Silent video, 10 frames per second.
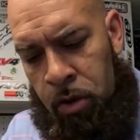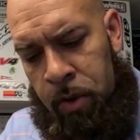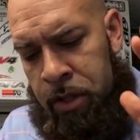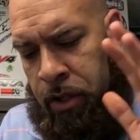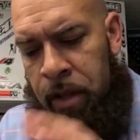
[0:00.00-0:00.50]
We
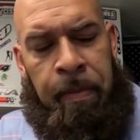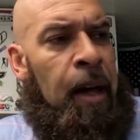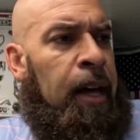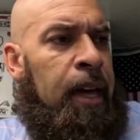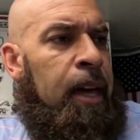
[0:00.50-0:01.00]
took the
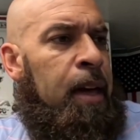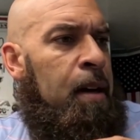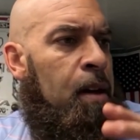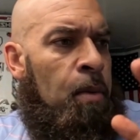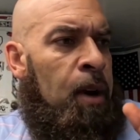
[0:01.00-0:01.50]
buggy,
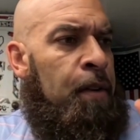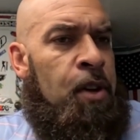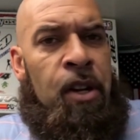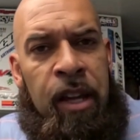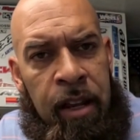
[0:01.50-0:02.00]
whatever
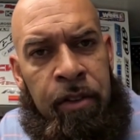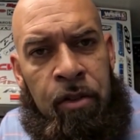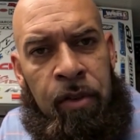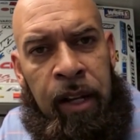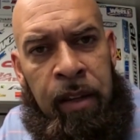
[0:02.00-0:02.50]
you needed to
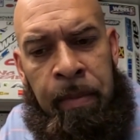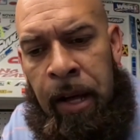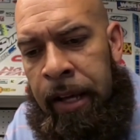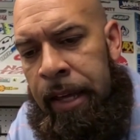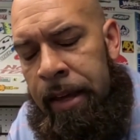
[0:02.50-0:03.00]
run the
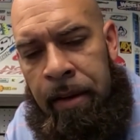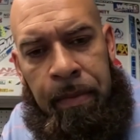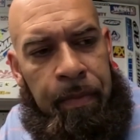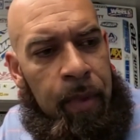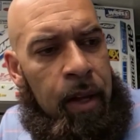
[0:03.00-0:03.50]
buggy,
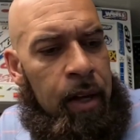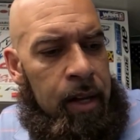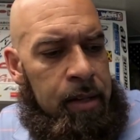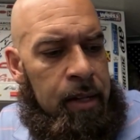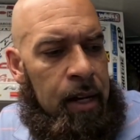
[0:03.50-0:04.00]
his